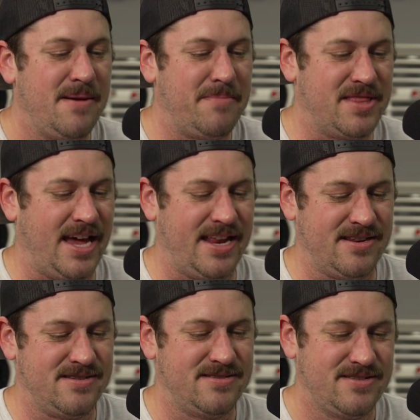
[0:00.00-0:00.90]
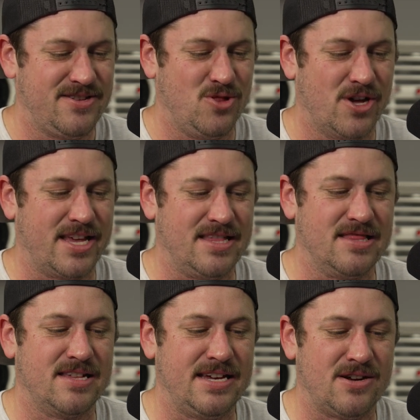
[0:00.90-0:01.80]
But then you look at the
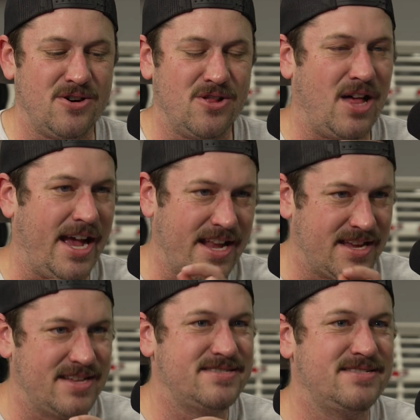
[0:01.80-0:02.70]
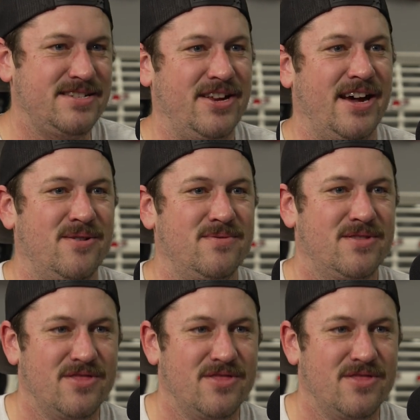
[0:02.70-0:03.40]
little, like, the